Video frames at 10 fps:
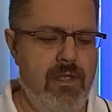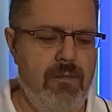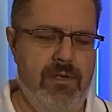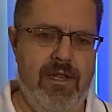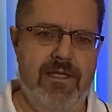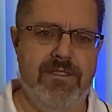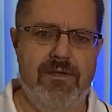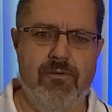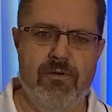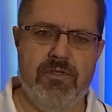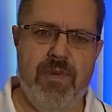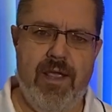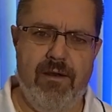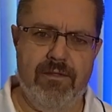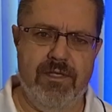but it has the orange
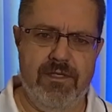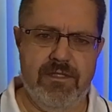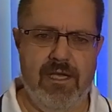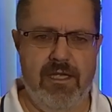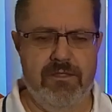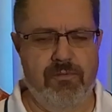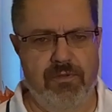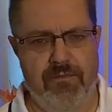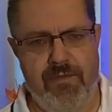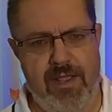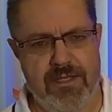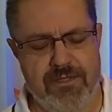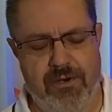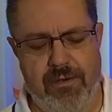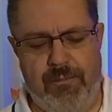panels on the sides where the fans
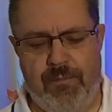are.